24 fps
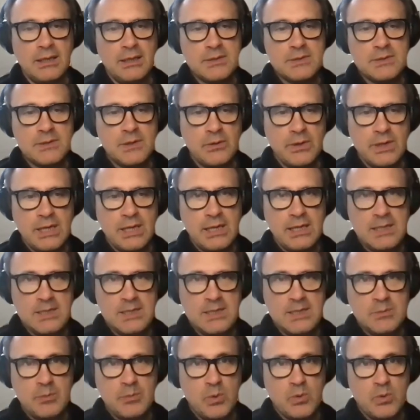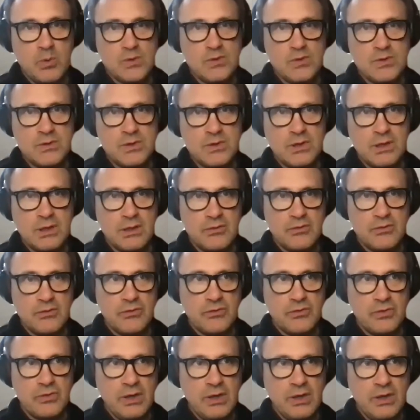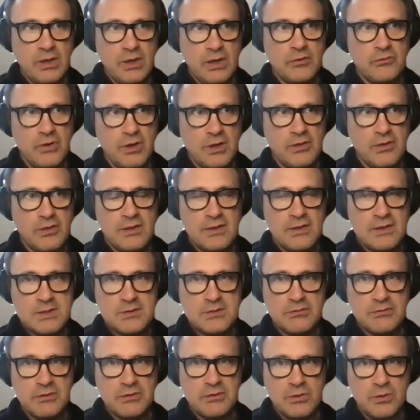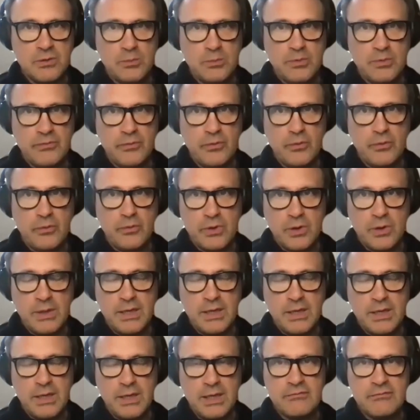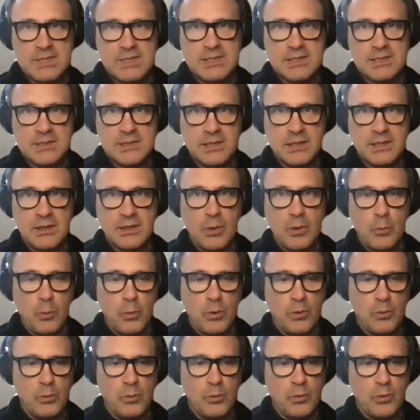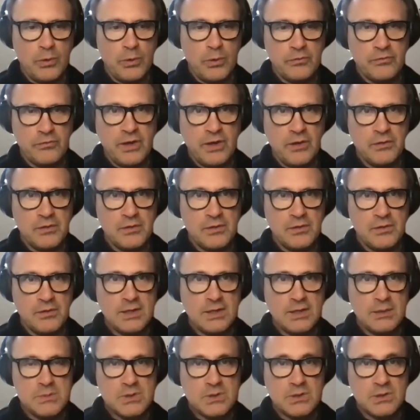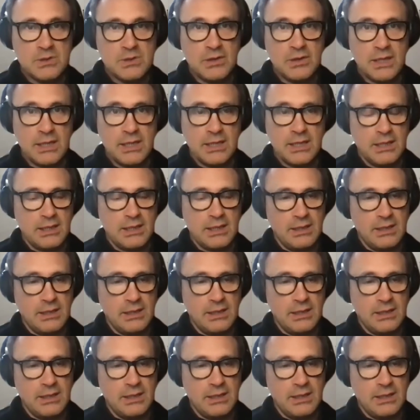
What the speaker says: So it is important to, try to think this through before you meet investors. What your founder team should look like.